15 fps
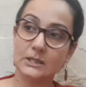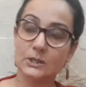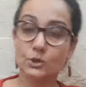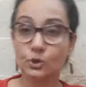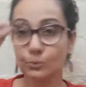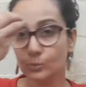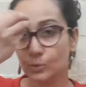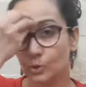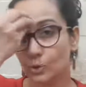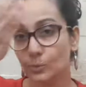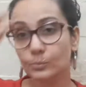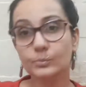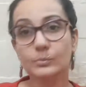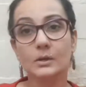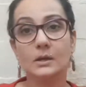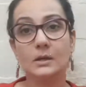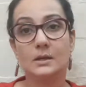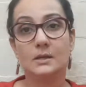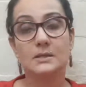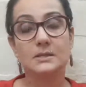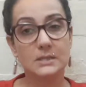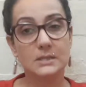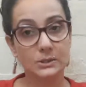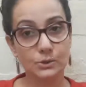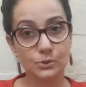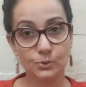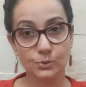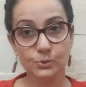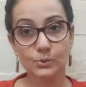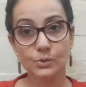Kumkum,
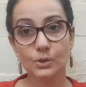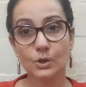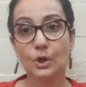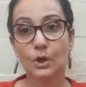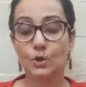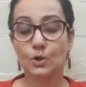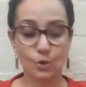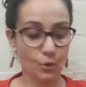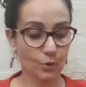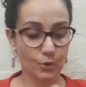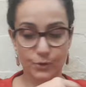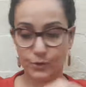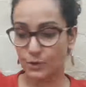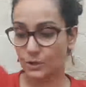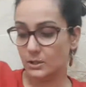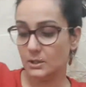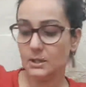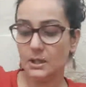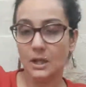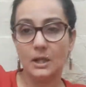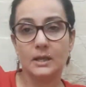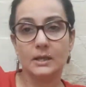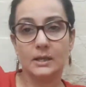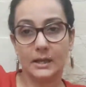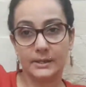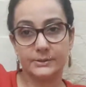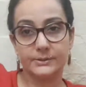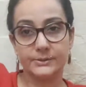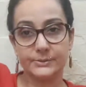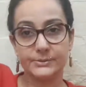sindoor, coral,
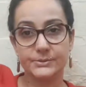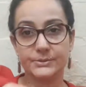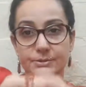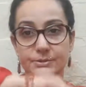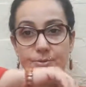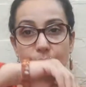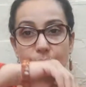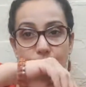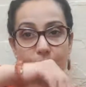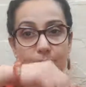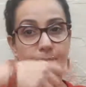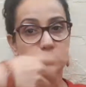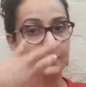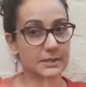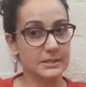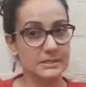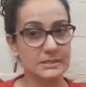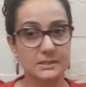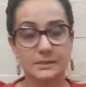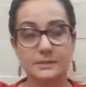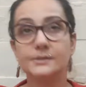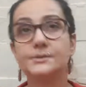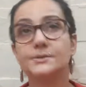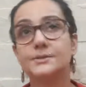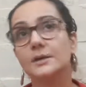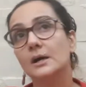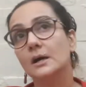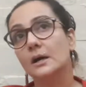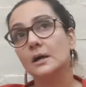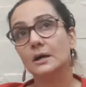like just a coral bracelet,
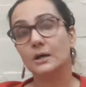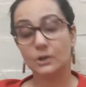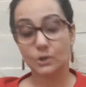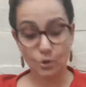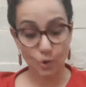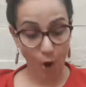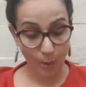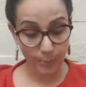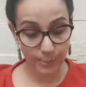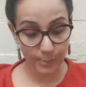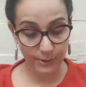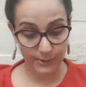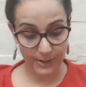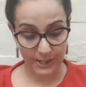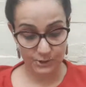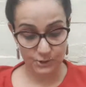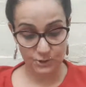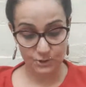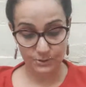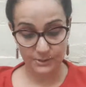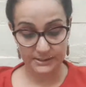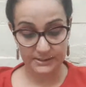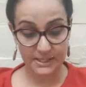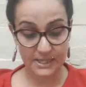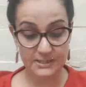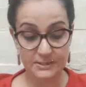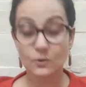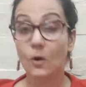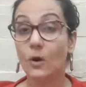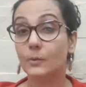copper actually,
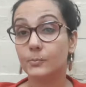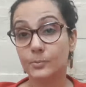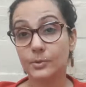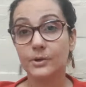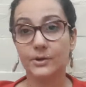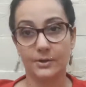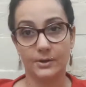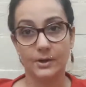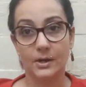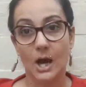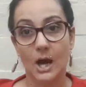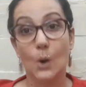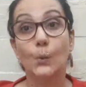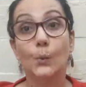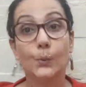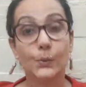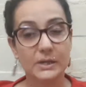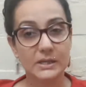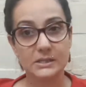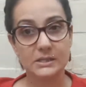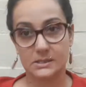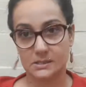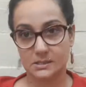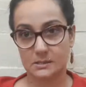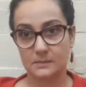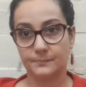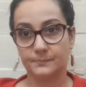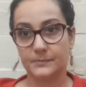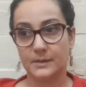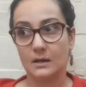yes, copper, wheat,
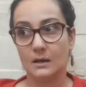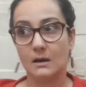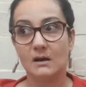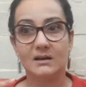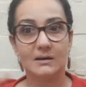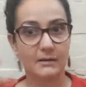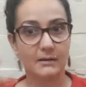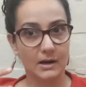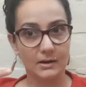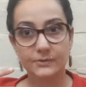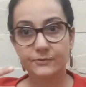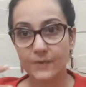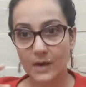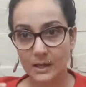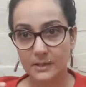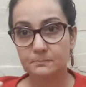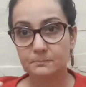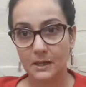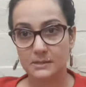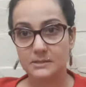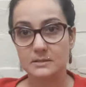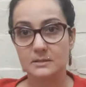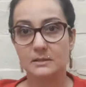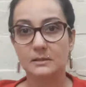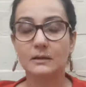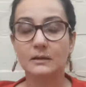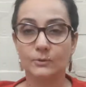clarified butter.